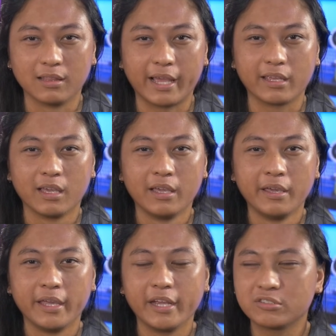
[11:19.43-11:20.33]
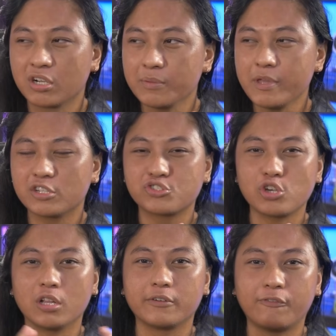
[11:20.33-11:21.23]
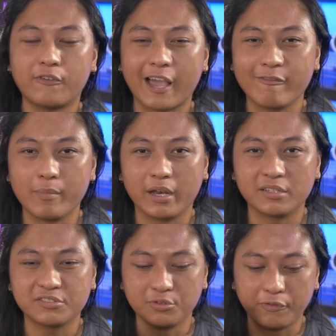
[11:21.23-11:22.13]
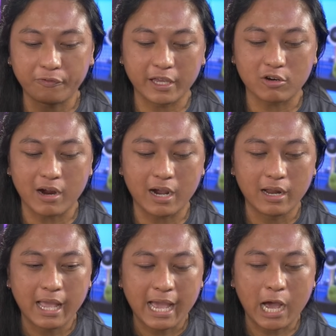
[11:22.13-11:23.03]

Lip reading: Like, it took me a solid 5 minutes to figure out